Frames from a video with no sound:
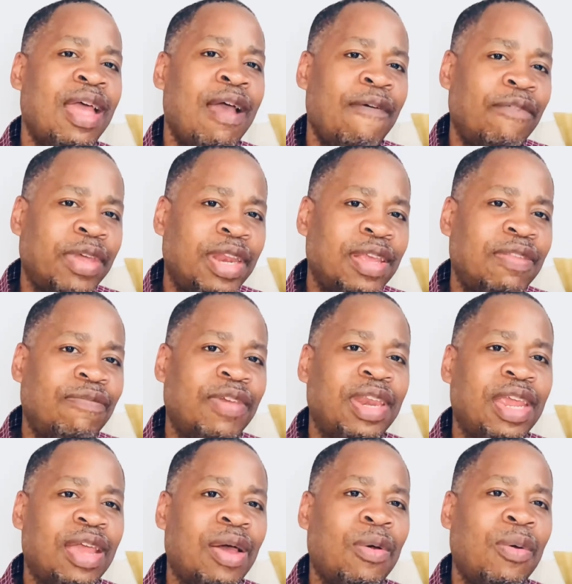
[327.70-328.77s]
for this
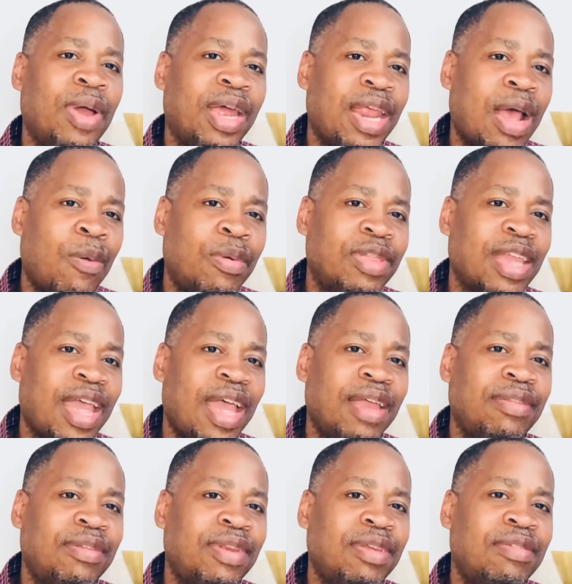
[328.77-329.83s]
video. And that was
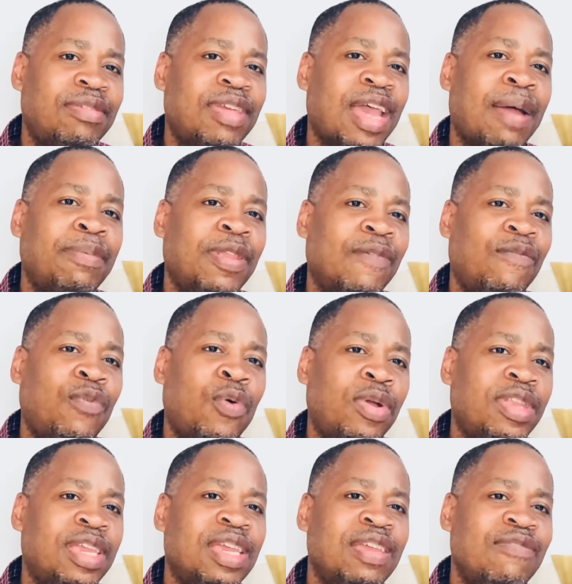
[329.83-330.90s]
Exodus chapter
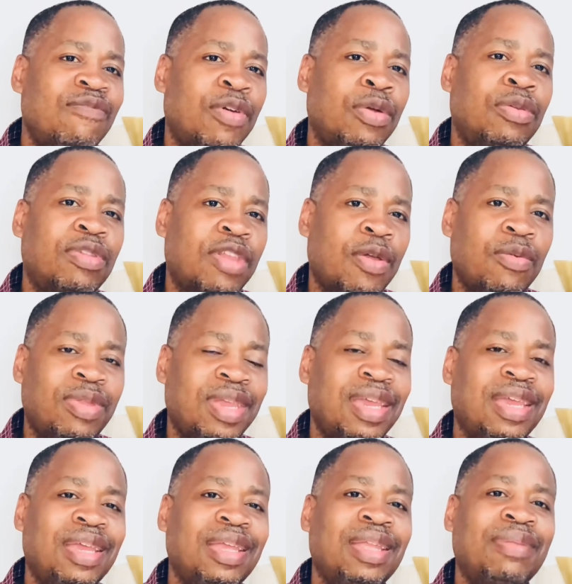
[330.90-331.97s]
fourteen, verse
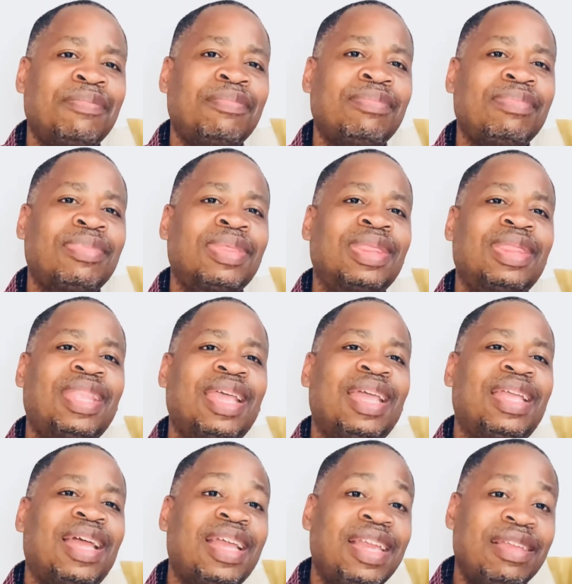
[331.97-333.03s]
thirteen. The
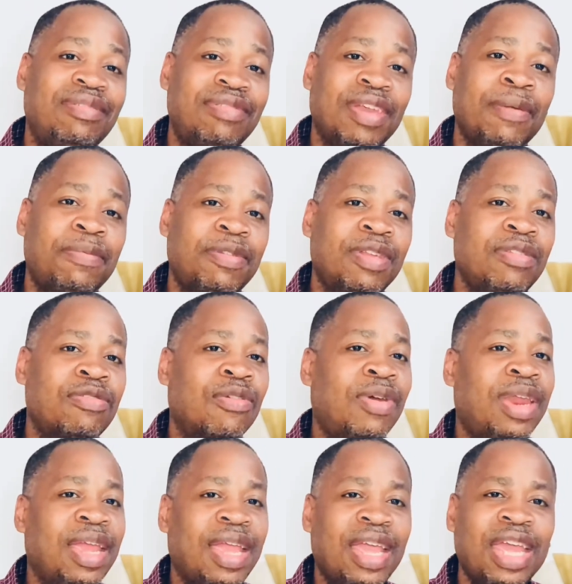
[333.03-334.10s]
Egyptians or
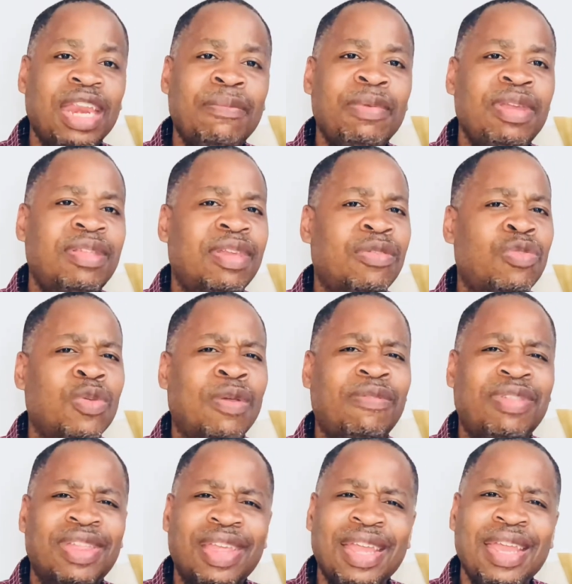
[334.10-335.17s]
the enemies that you have
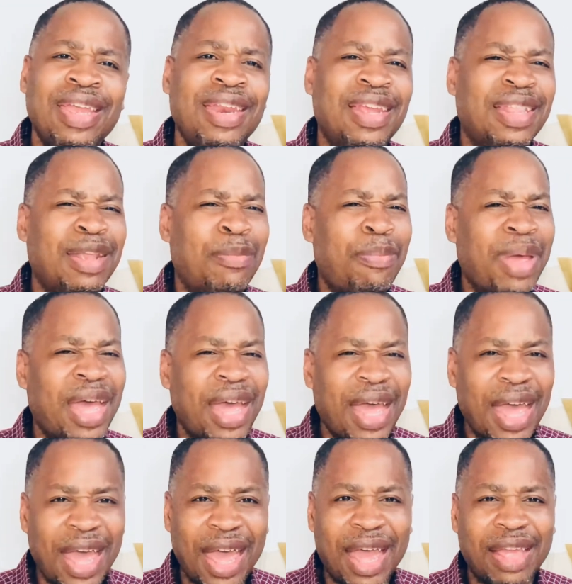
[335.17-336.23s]
seen in the
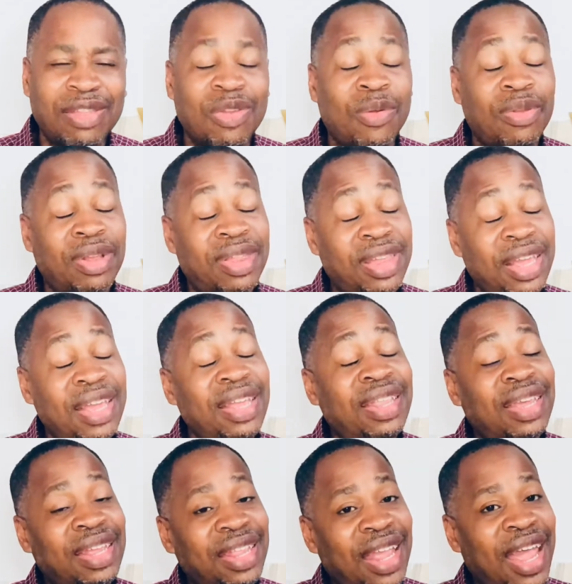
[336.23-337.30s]
past or that seen
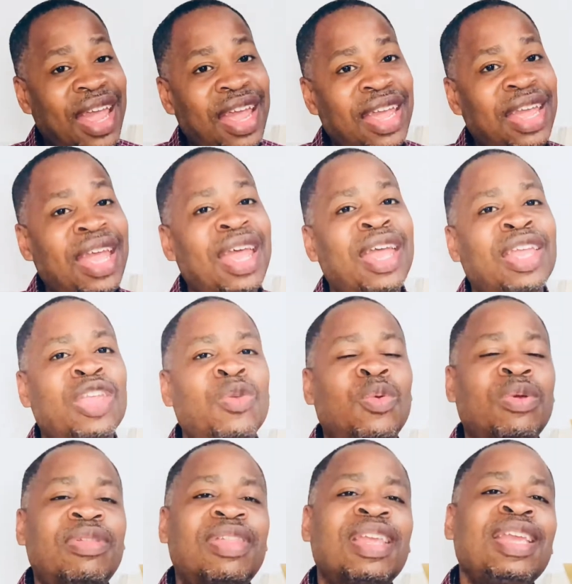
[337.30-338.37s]
today, you
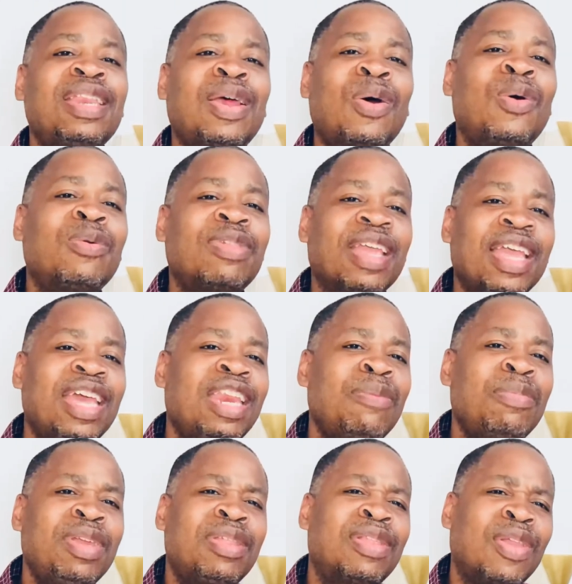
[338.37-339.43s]
will see those
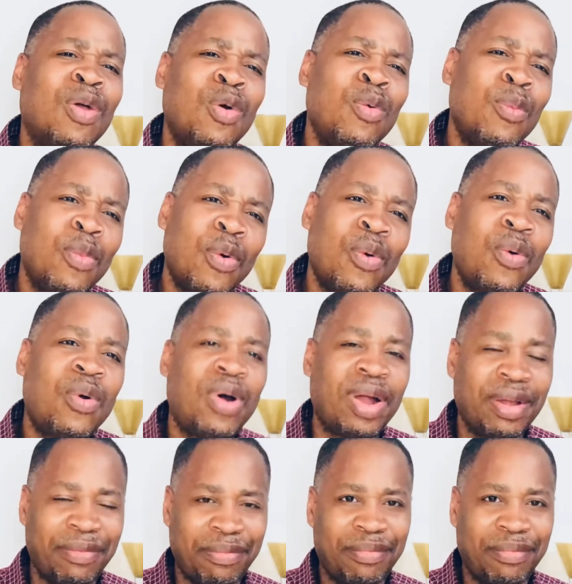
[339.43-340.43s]
enemies no more.